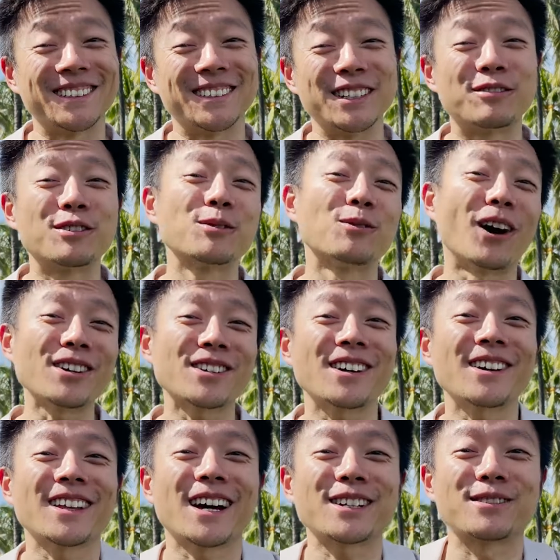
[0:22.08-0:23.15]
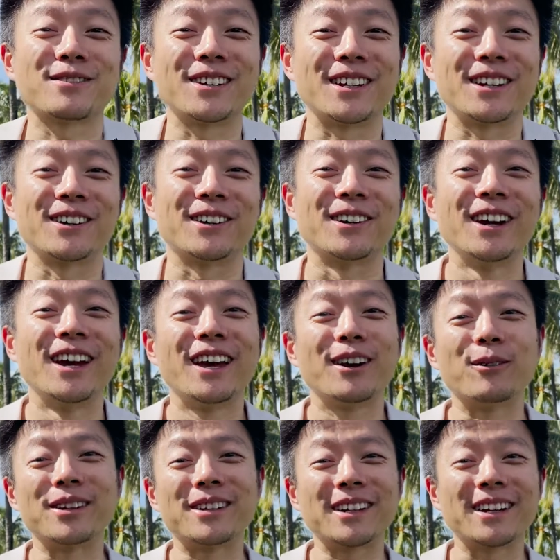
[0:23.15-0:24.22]
if you watch our last video,
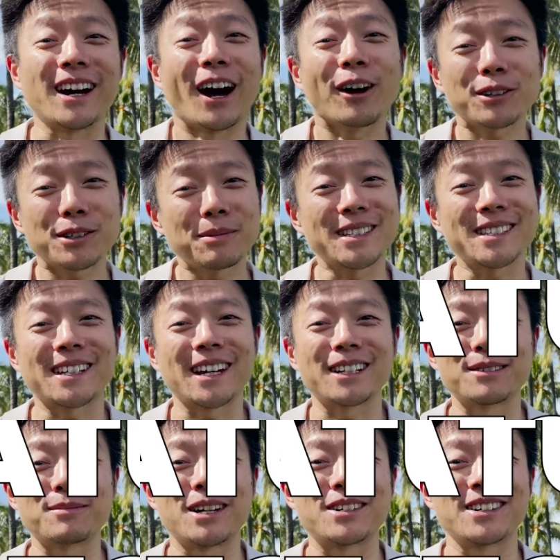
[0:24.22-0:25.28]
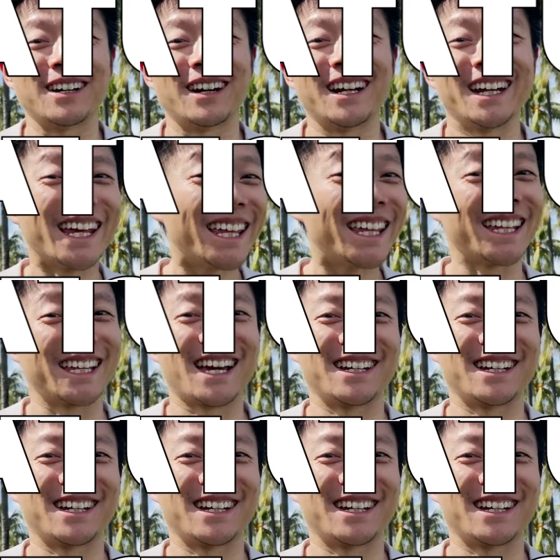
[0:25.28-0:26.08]
we did an ultimate status matching guide in Atlantic